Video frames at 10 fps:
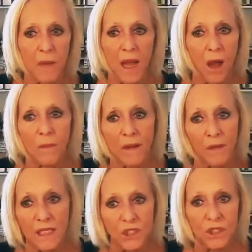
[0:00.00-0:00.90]
my all my
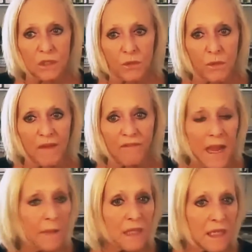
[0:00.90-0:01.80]
relationships with my
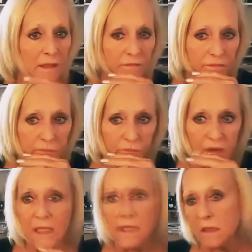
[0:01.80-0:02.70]
family and
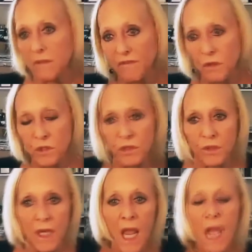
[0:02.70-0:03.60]
friends and my
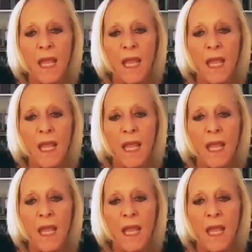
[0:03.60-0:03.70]
future